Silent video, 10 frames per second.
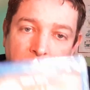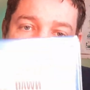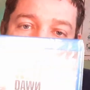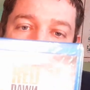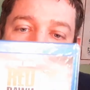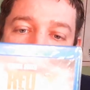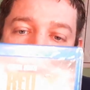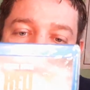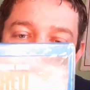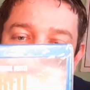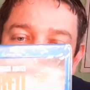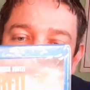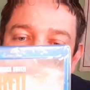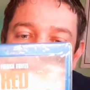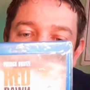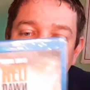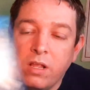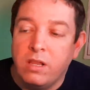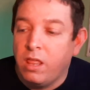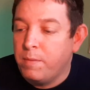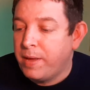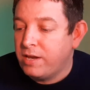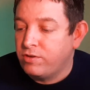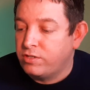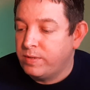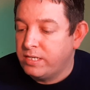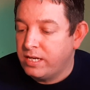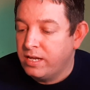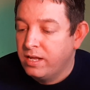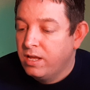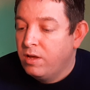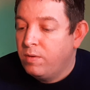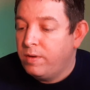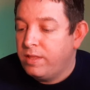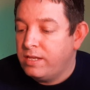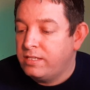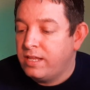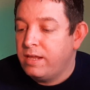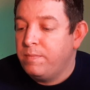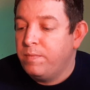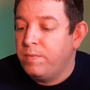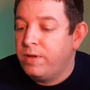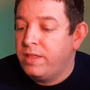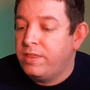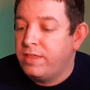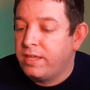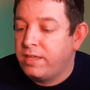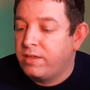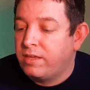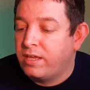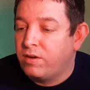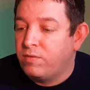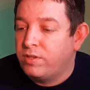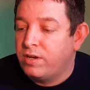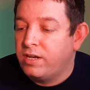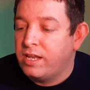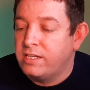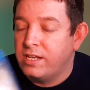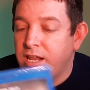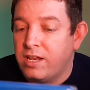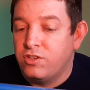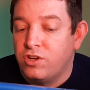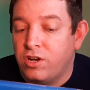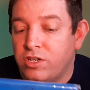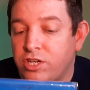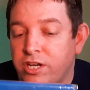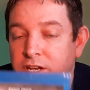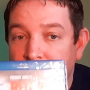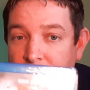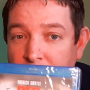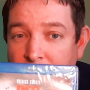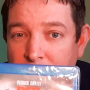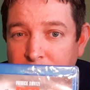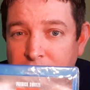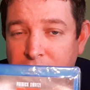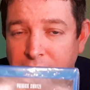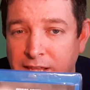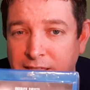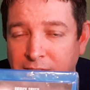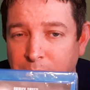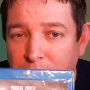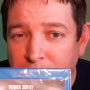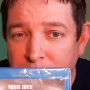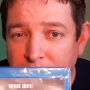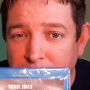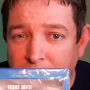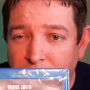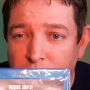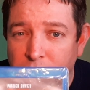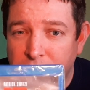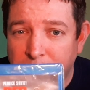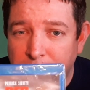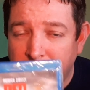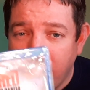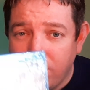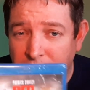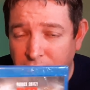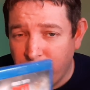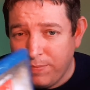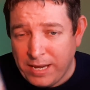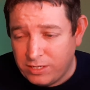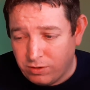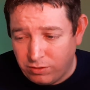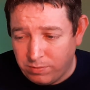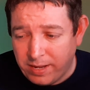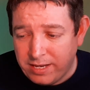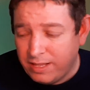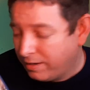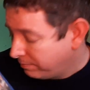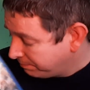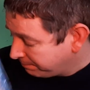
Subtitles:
Red Dawn, another Patrick Swayze, where this time with the girl from Dirty Dancing and Charlie Sheen. I really like that one, that concept, and the remake's not too bad either.